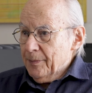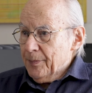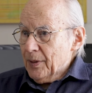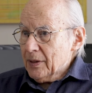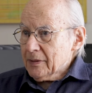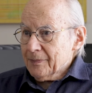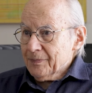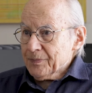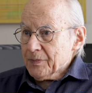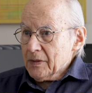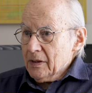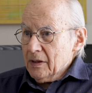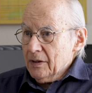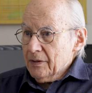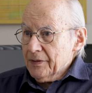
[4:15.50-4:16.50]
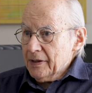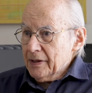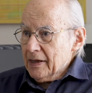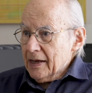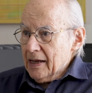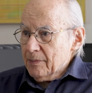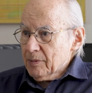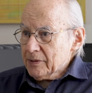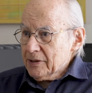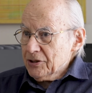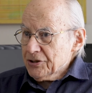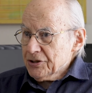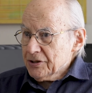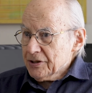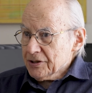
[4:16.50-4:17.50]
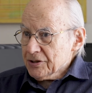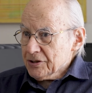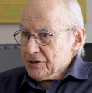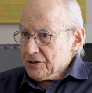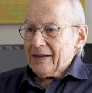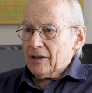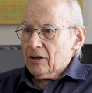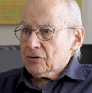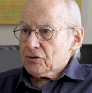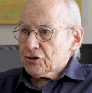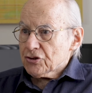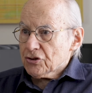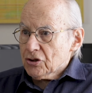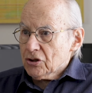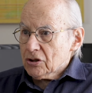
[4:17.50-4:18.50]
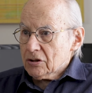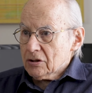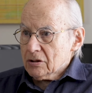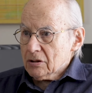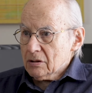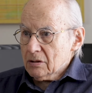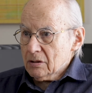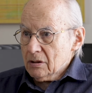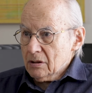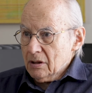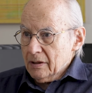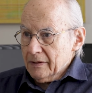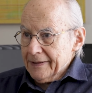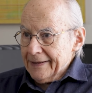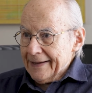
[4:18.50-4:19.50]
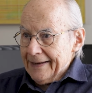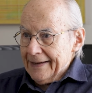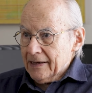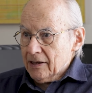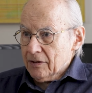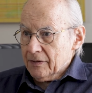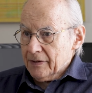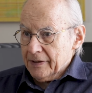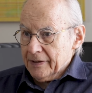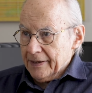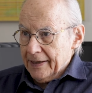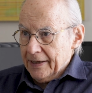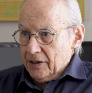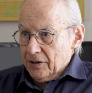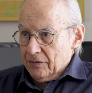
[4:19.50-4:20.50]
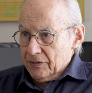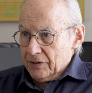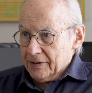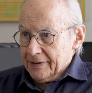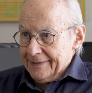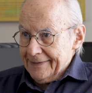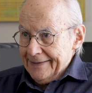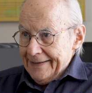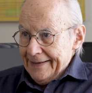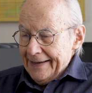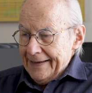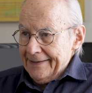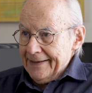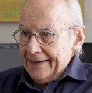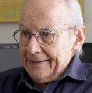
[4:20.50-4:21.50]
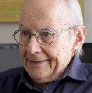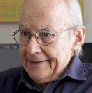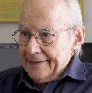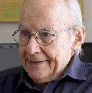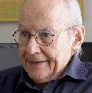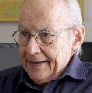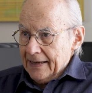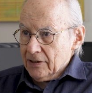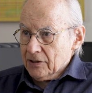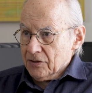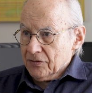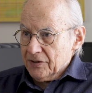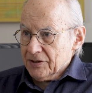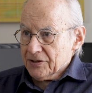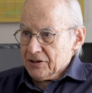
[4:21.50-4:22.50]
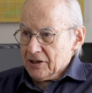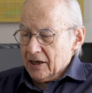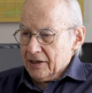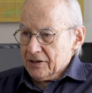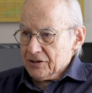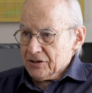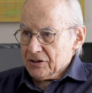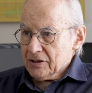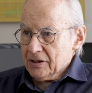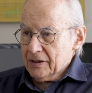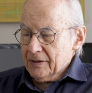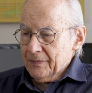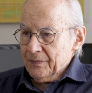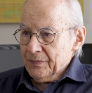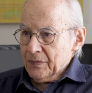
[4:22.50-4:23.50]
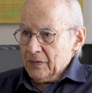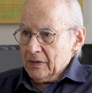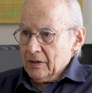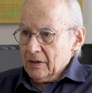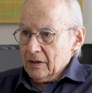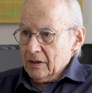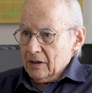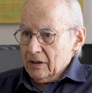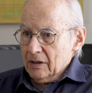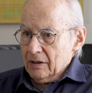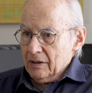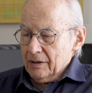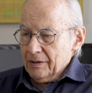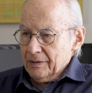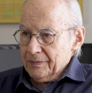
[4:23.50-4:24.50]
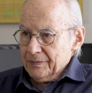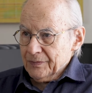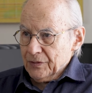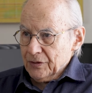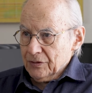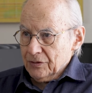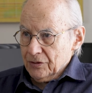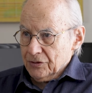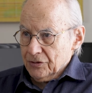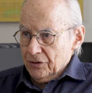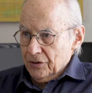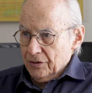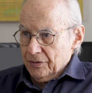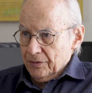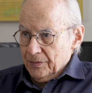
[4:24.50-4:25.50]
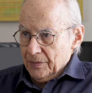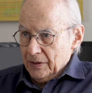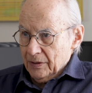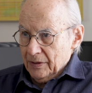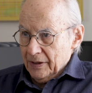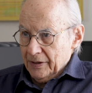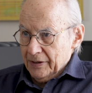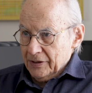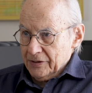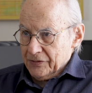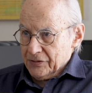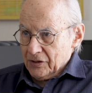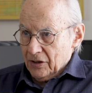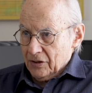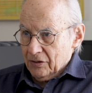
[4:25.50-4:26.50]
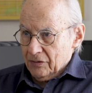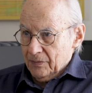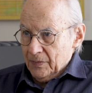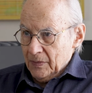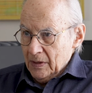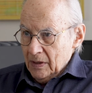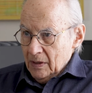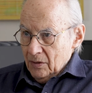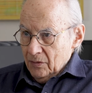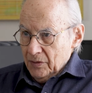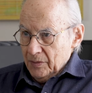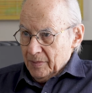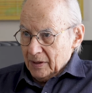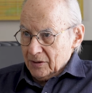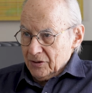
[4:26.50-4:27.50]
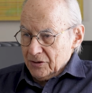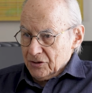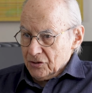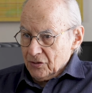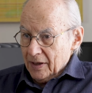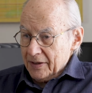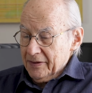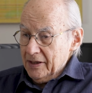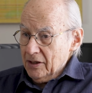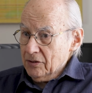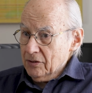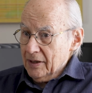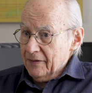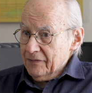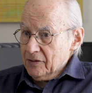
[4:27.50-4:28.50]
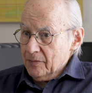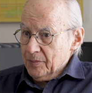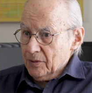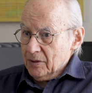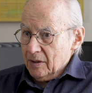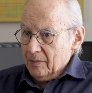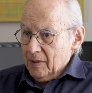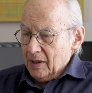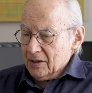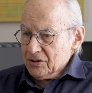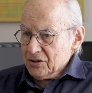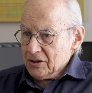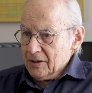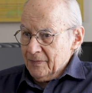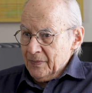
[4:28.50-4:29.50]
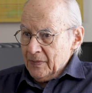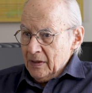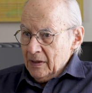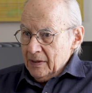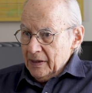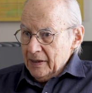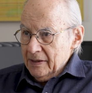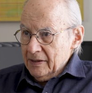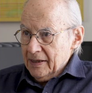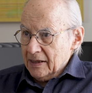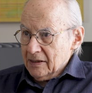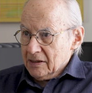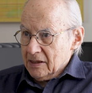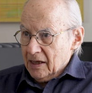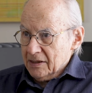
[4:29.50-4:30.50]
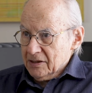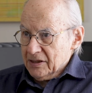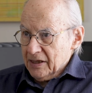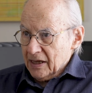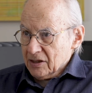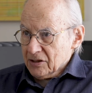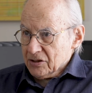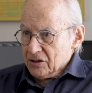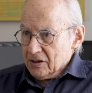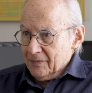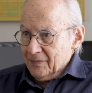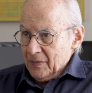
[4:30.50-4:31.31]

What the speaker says: But the abolitionists, they understood the anger and the hatred, and they did not criticize the Turner and these other rebellions. So I think you have to put Hamas in that context.